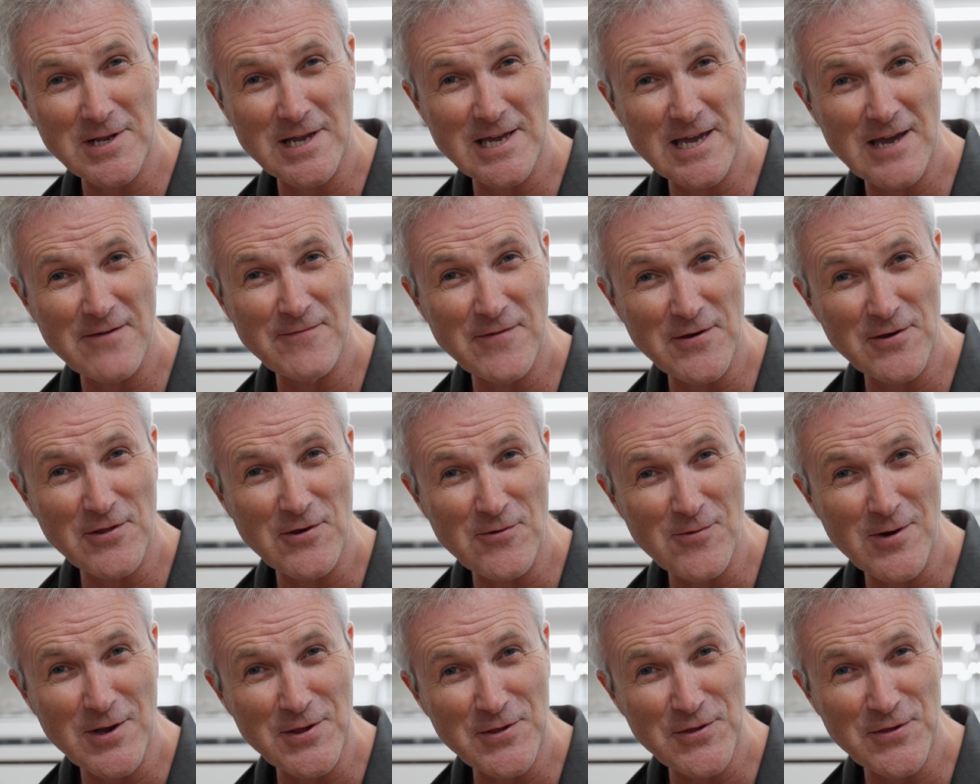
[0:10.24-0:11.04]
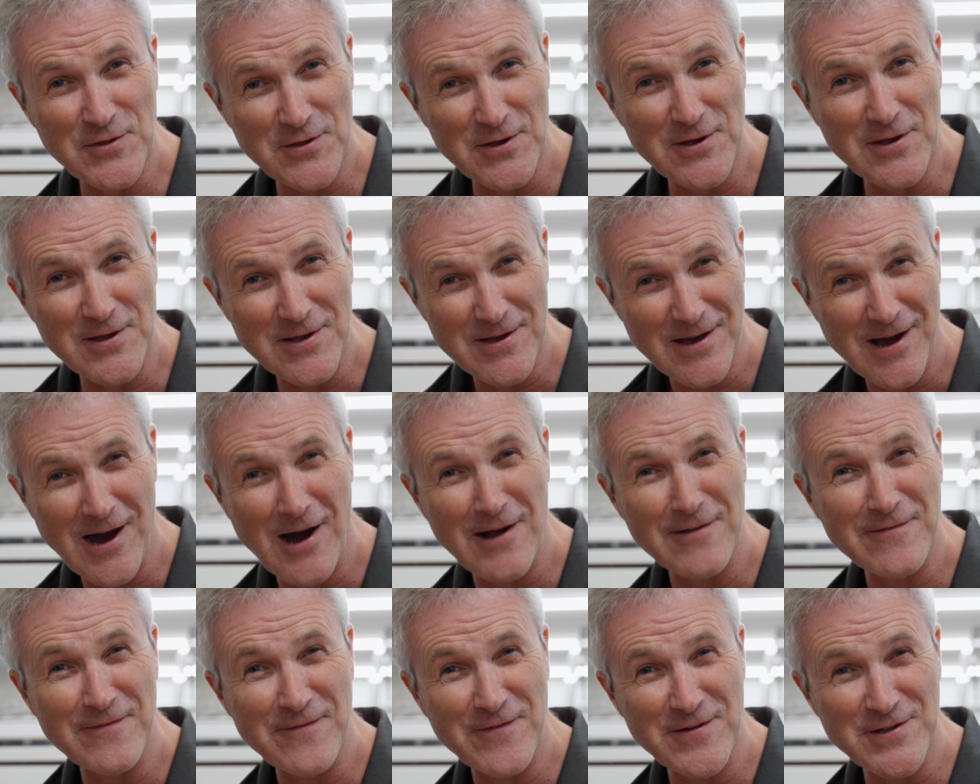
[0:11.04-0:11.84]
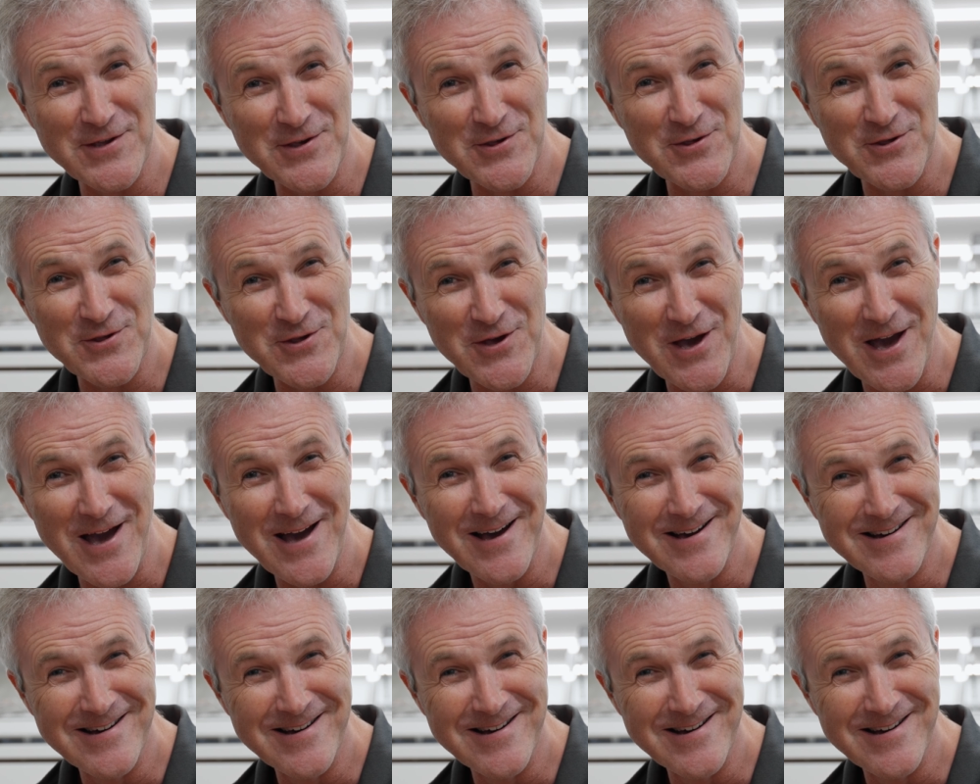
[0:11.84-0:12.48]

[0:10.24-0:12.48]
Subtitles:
give you the ones that aren't finished yet.